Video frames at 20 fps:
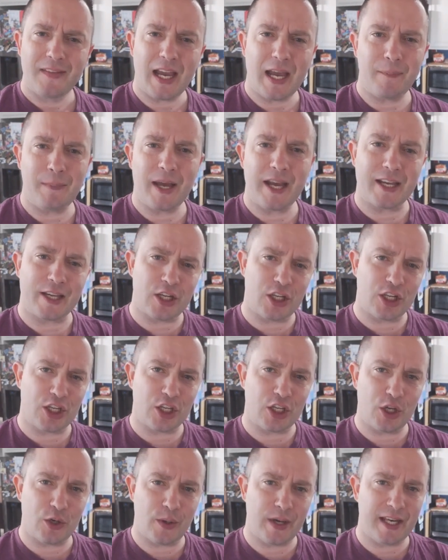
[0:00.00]
I'm not gonna
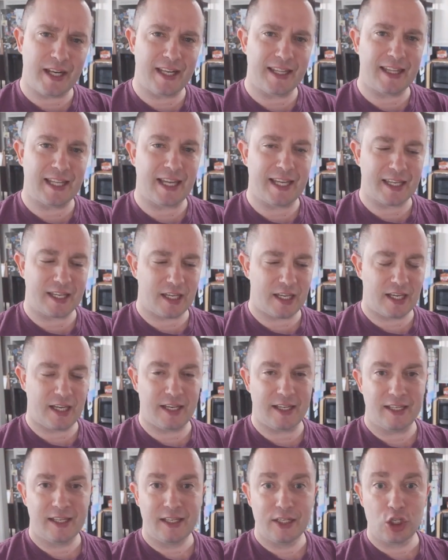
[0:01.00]
go ahead and like
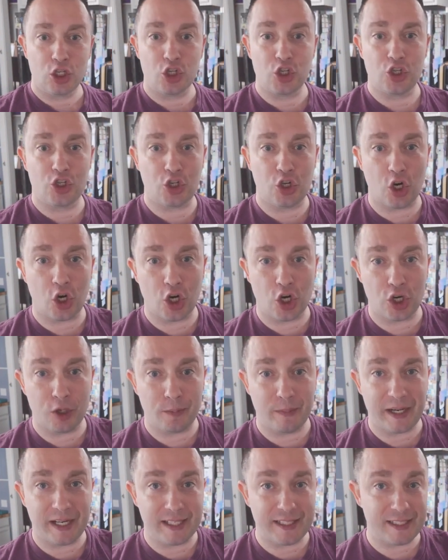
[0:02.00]

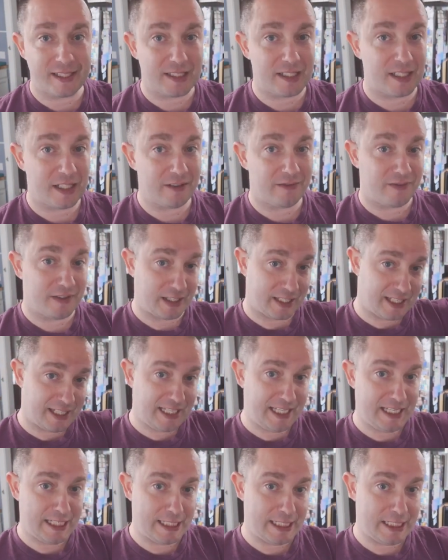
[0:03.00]
jar my stuff, like
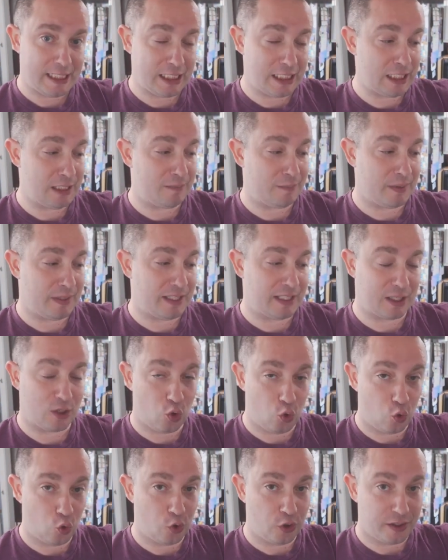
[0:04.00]
heat it up and then
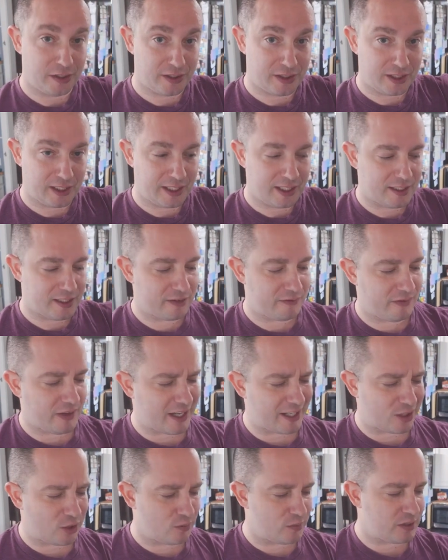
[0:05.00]
cool it to get it to
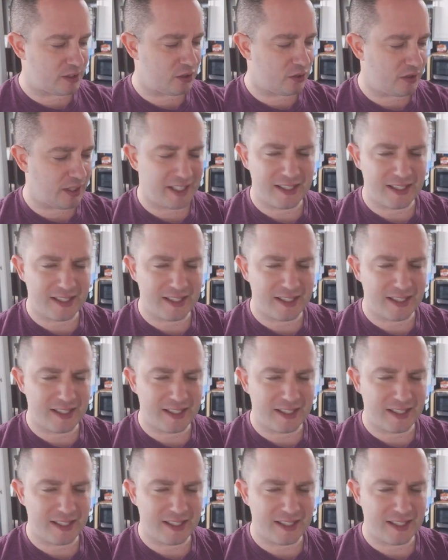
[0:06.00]
vacuum sealed.